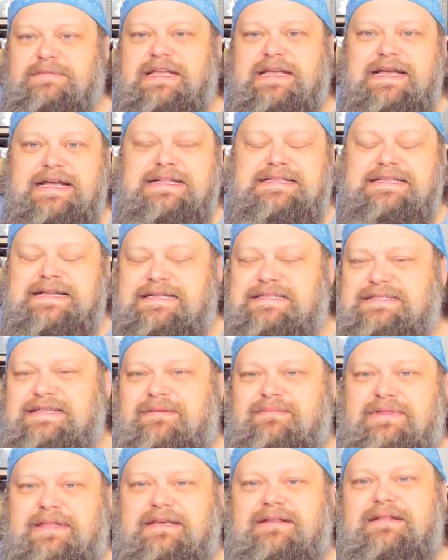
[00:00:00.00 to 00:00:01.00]
It's
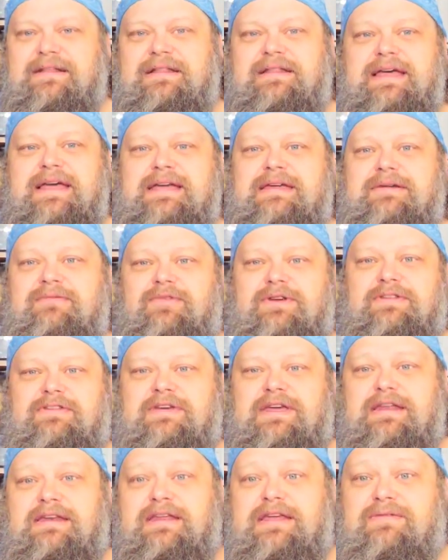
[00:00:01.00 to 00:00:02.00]
something that, like, once
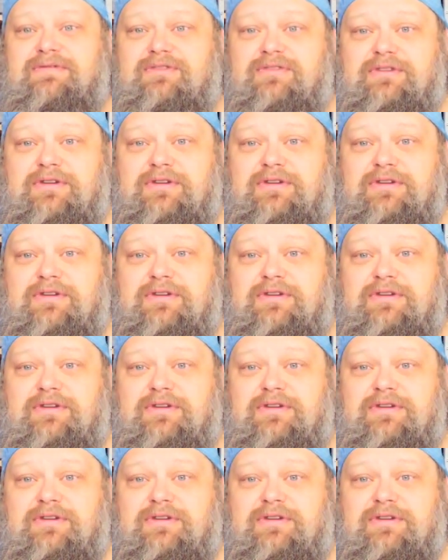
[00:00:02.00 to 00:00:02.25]
again, gives your